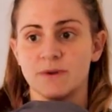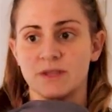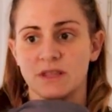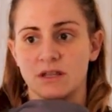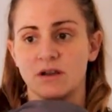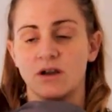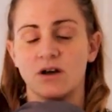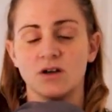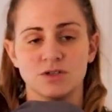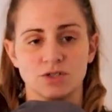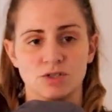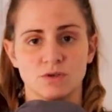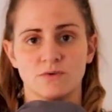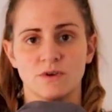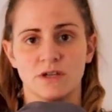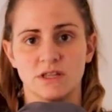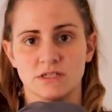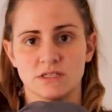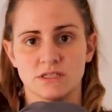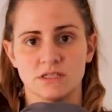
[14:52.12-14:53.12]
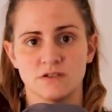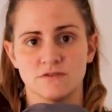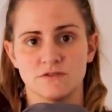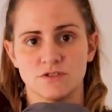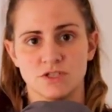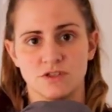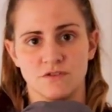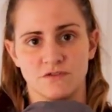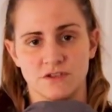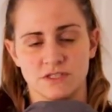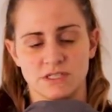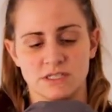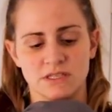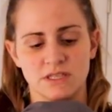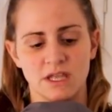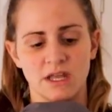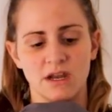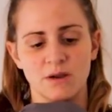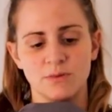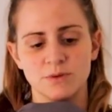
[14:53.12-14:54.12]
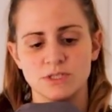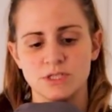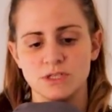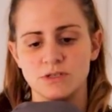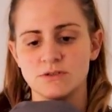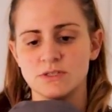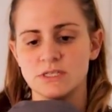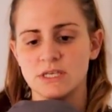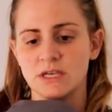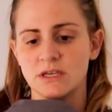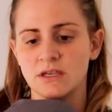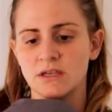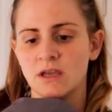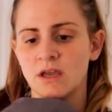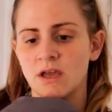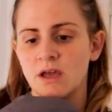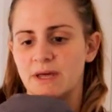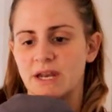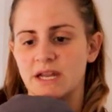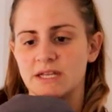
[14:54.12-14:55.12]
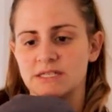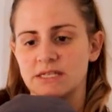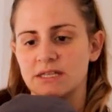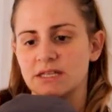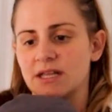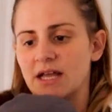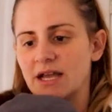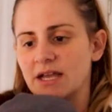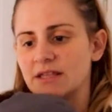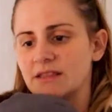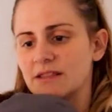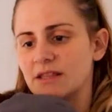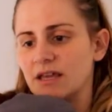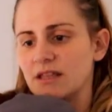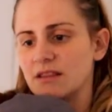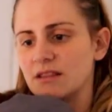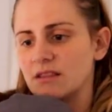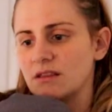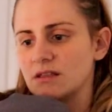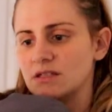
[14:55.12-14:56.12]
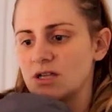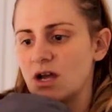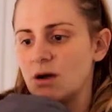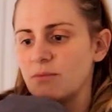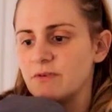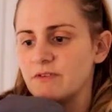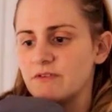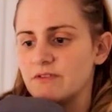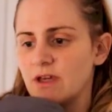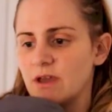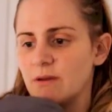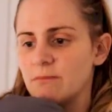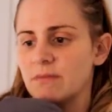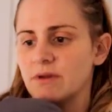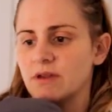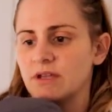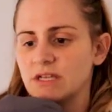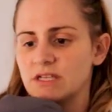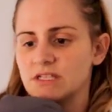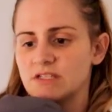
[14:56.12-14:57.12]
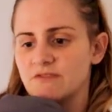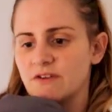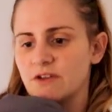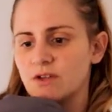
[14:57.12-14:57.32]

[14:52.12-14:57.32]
but then also relative to the fitted that I was using. But I did like that the top of them is